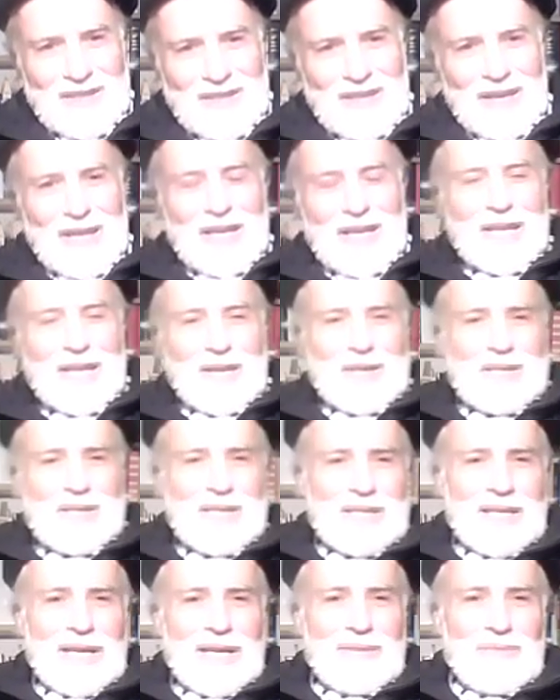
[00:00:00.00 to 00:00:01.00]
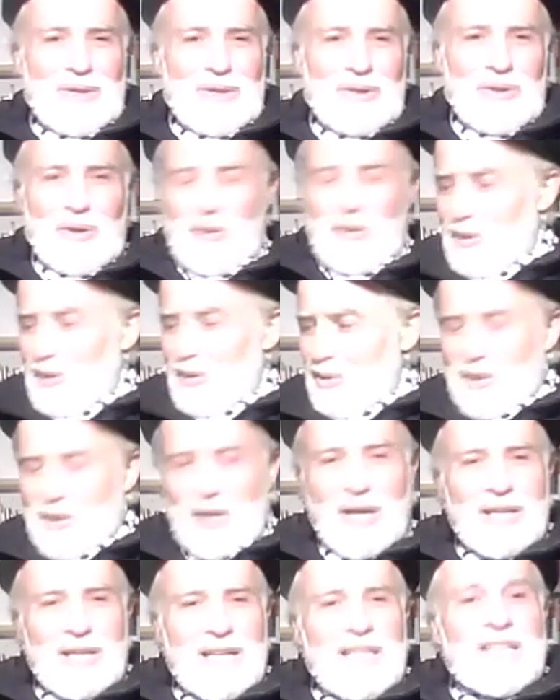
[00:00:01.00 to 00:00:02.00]
I had a statement: don't look
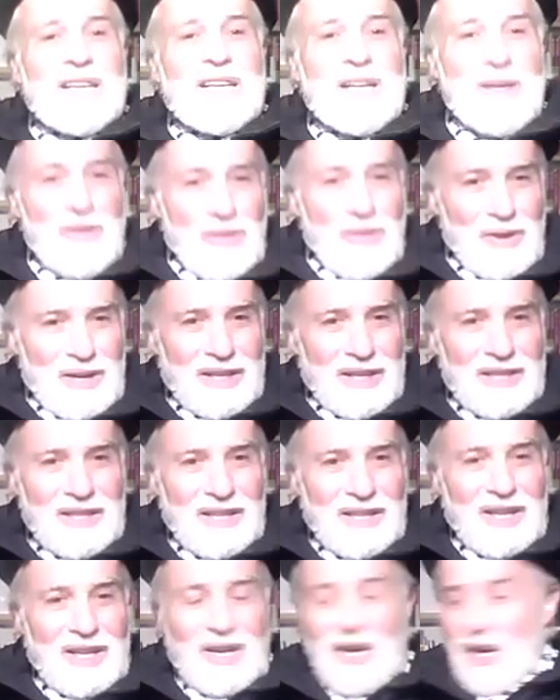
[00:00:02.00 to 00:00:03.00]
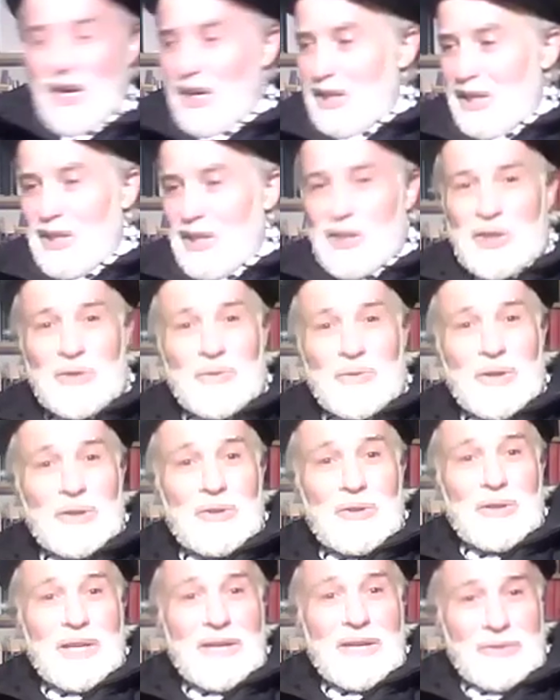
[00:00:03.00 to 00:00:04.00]
down on anything unless you want
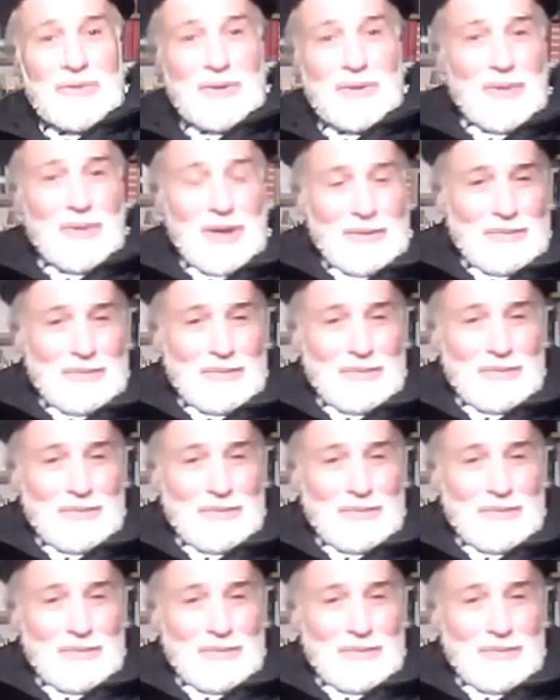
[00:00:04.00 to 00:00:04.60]
to lift them up.